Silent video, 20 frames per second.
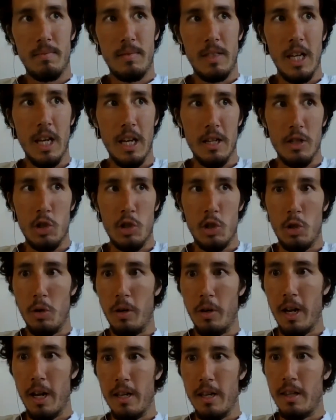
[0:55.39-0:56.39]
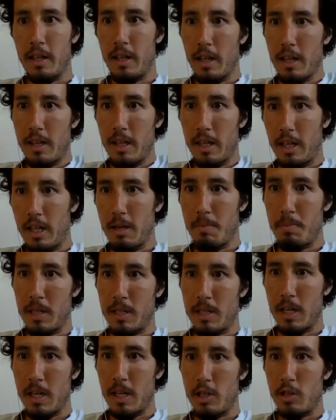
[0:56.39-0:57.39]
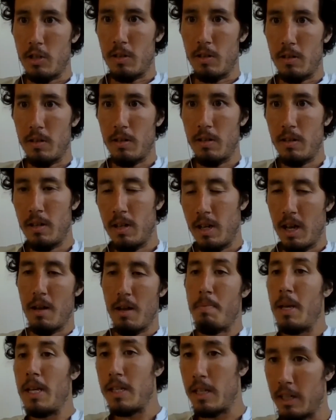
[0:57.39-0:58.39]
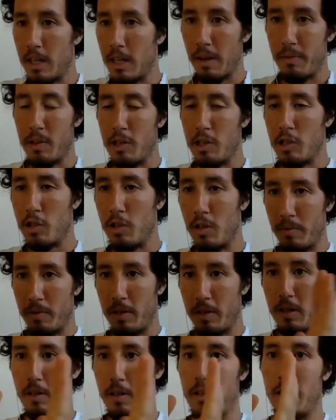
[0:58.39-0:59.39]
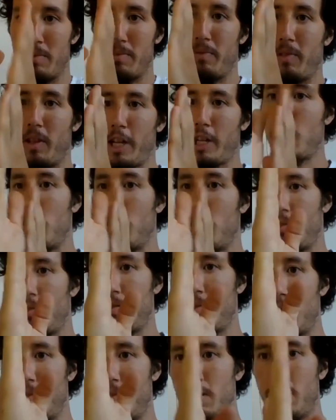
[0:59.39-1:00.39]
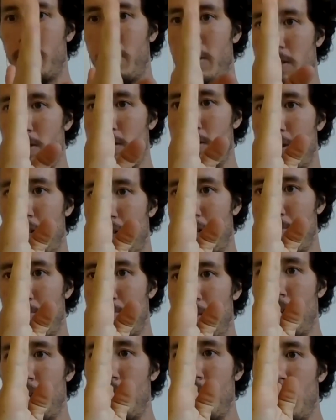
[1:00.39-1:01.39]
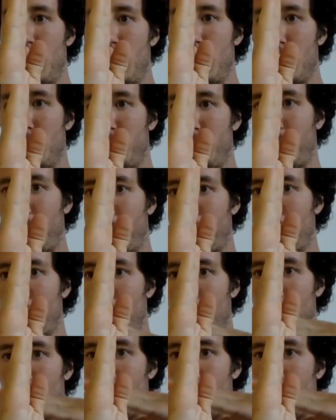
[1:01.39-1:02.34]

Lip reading: yeah, in short, I think hip extension, a basic definition of it, hip flexion, if this is the hip flexion is